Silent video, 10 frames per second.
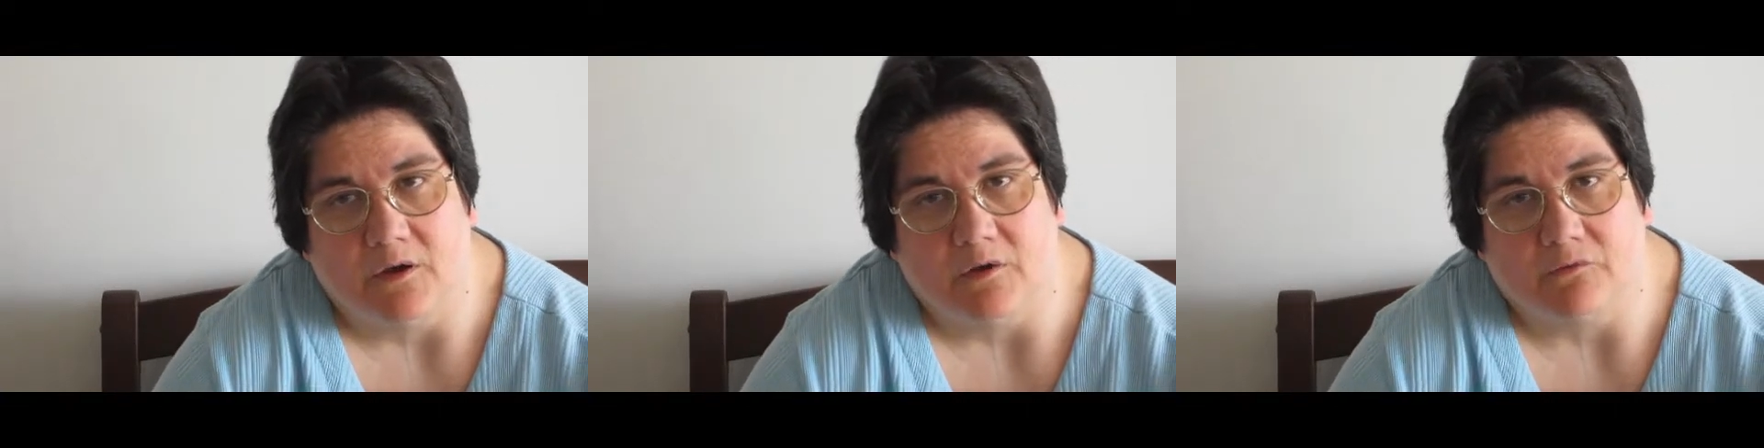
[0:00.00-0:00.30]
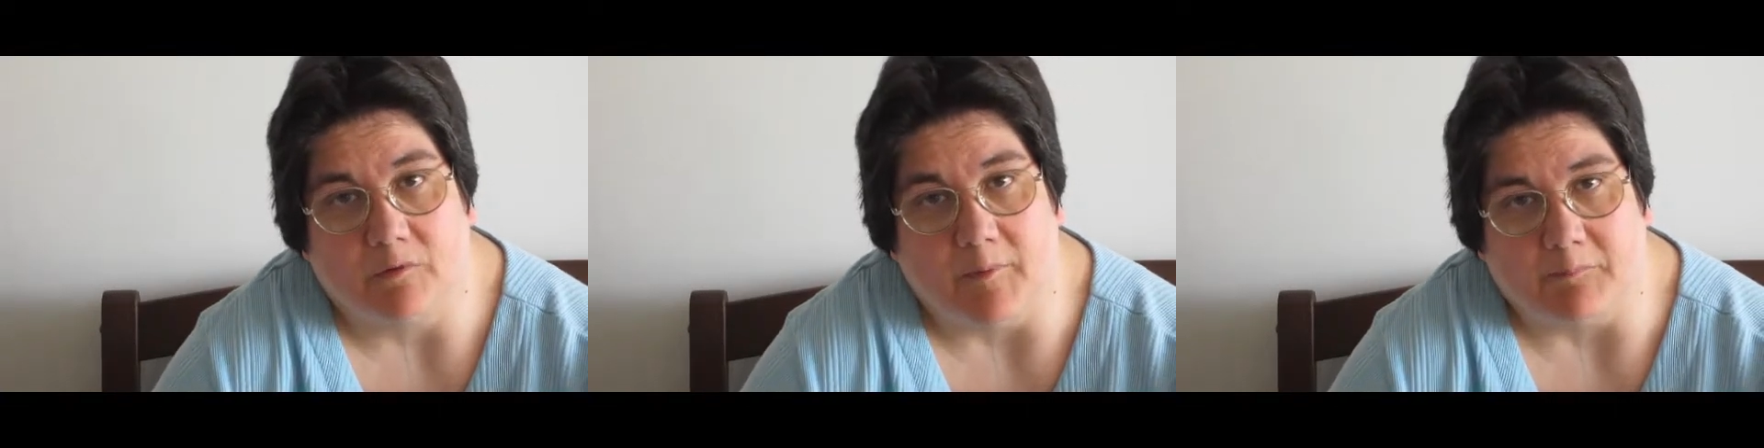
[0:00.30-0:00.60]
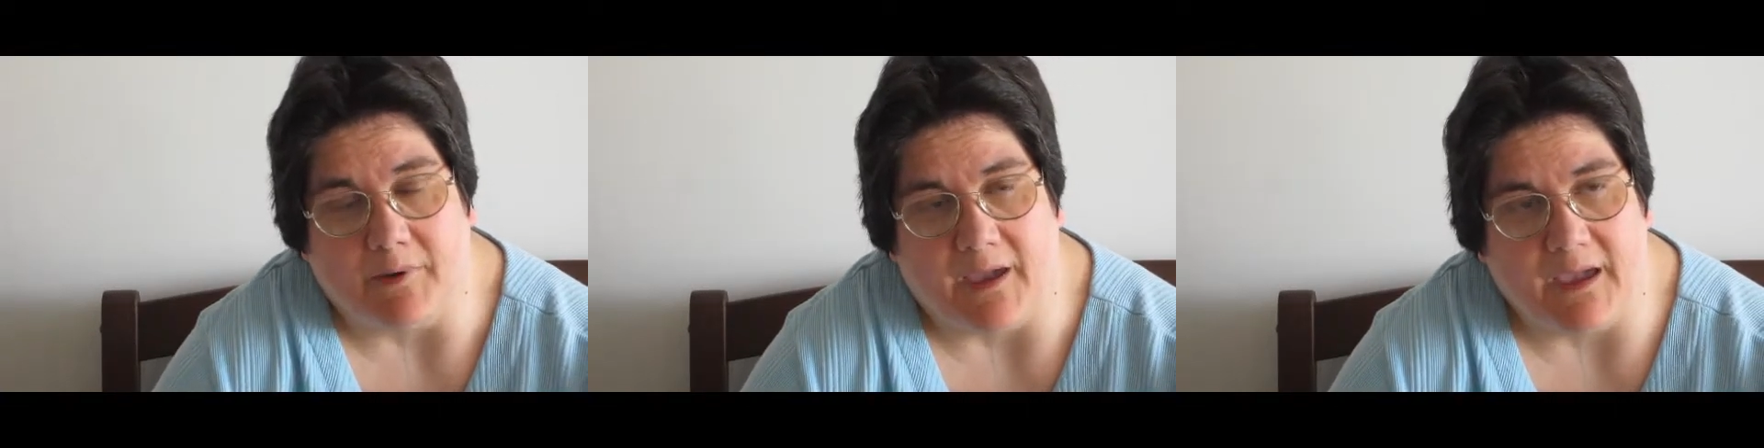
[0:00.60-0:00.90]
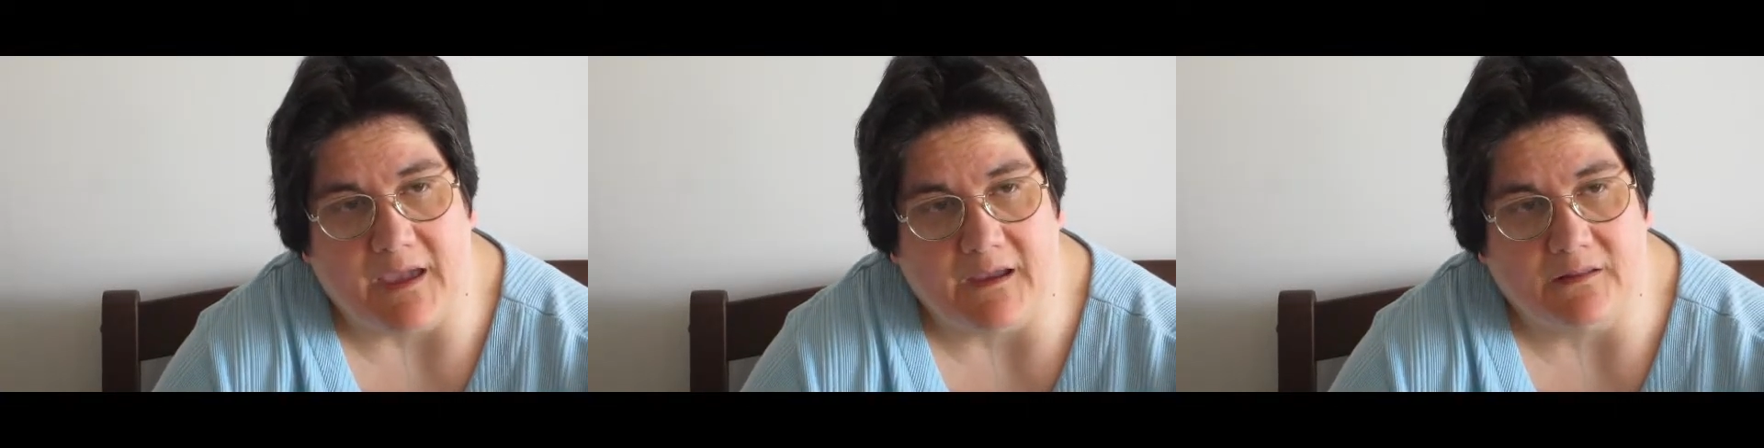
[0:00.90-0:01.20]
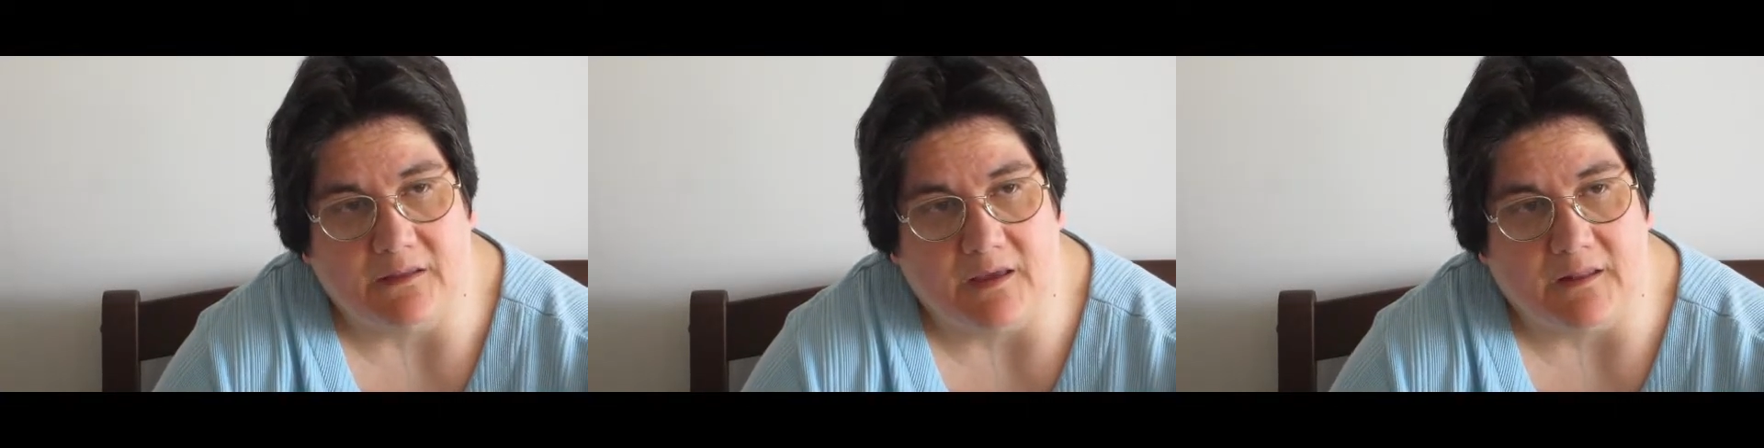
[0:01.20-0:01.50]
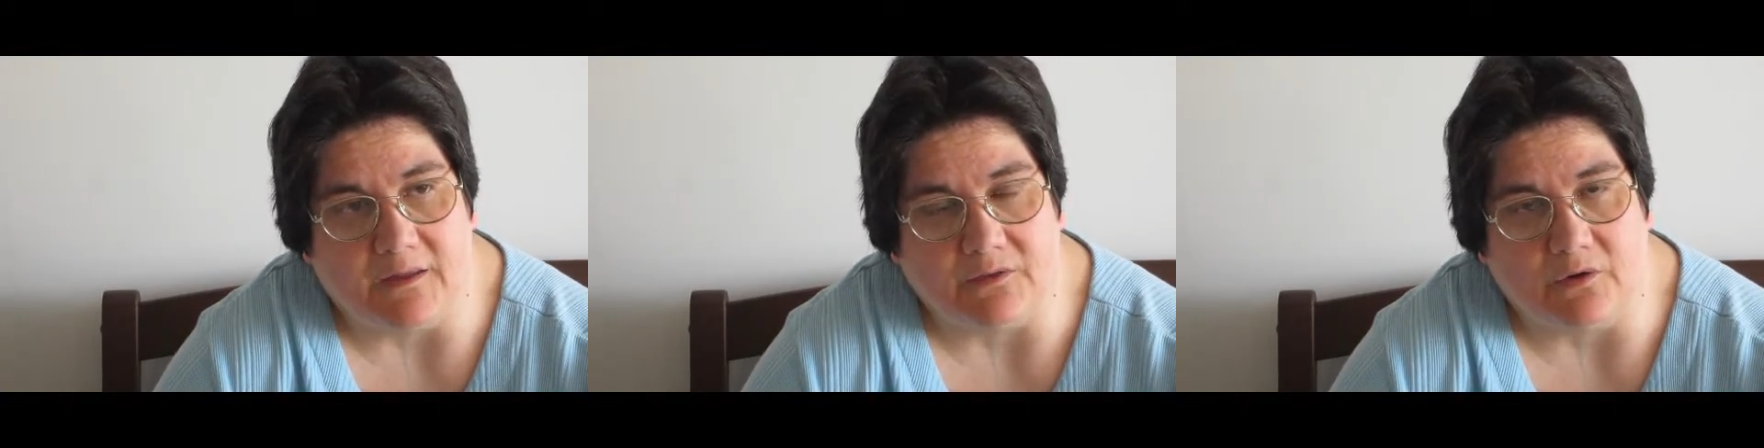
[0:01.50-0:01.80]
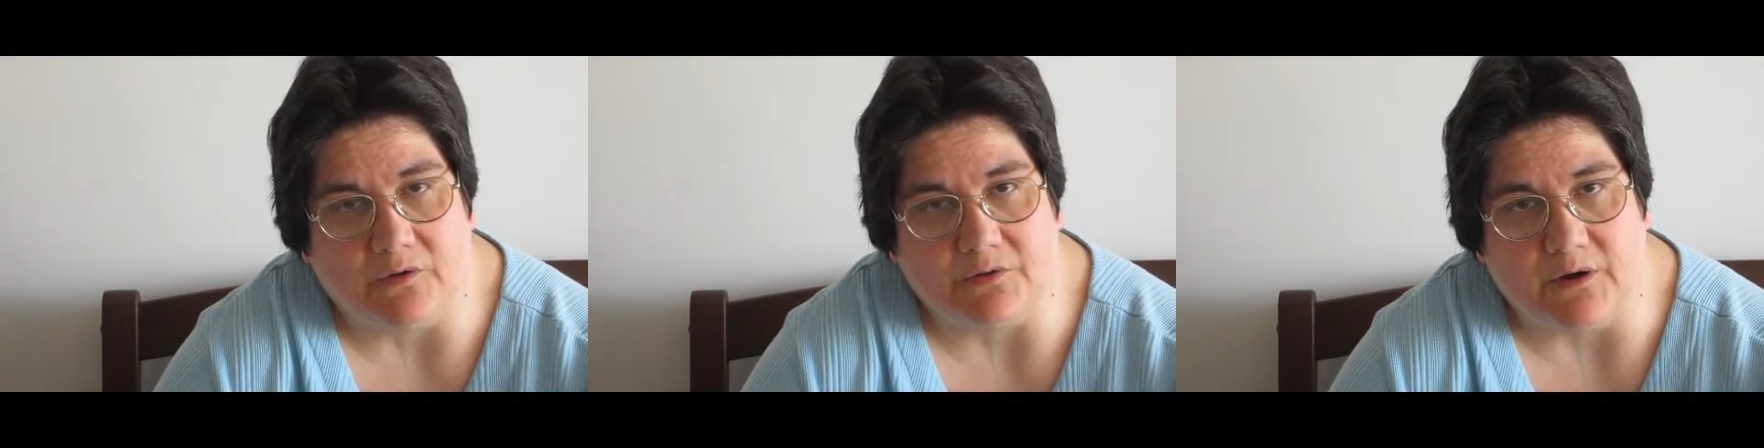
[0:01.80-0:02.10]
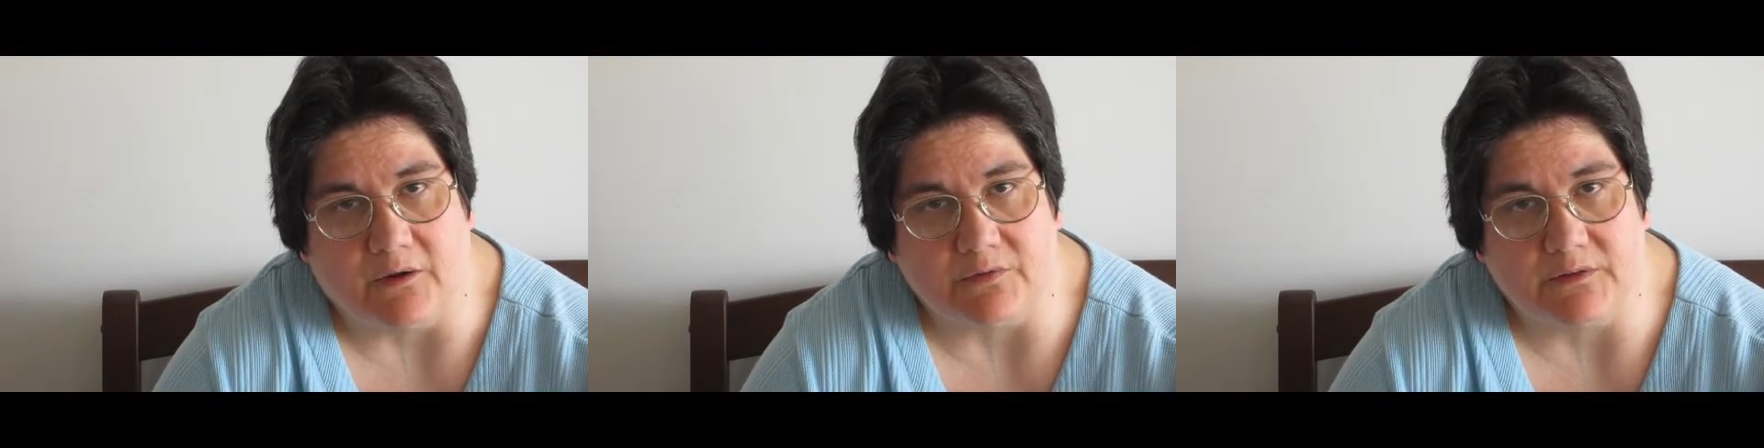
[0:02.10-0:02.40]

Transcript: for my pain, and I told her I was